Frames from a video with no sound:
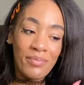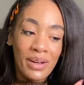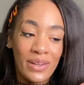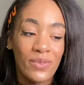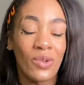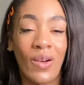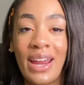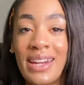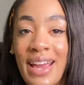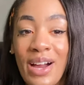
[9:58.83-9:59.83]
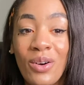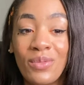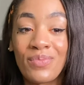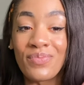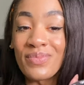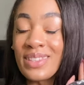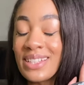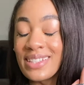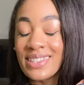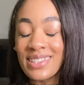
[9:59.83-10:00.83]
But for right now,
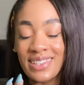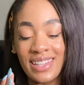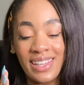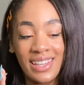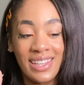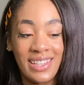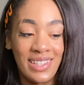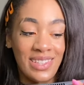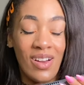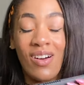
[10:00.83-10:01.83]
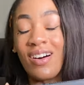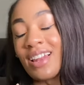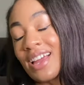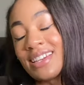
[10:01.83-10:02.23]
this is all I